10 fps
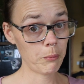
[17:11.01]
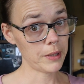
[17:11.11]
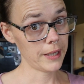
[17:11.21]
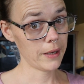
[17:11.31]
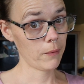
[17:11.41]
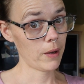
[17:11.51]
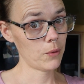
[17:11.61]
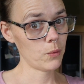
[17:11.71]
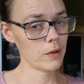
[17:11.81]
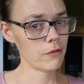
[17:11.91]
playing
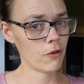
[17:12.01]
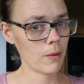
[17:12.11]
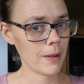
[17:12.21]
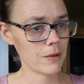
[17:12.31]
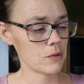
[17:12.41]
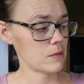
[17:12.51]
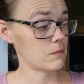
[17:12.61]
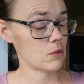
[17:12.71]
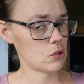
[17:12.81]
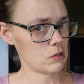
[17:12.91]
around with for about
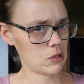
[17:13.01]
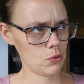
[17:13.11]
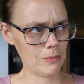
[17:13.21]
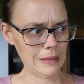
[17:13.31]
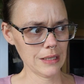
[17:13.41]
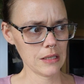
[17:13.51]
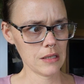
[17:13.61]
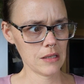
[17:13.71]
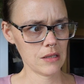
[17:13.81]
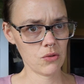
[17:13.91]
2
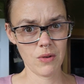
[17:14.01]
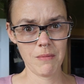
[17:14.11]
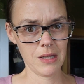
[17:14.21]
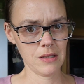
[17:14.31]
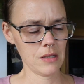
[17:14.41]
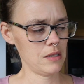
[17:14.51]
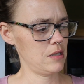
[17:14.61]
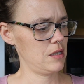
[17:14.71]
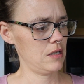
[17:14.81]
months, 3 months,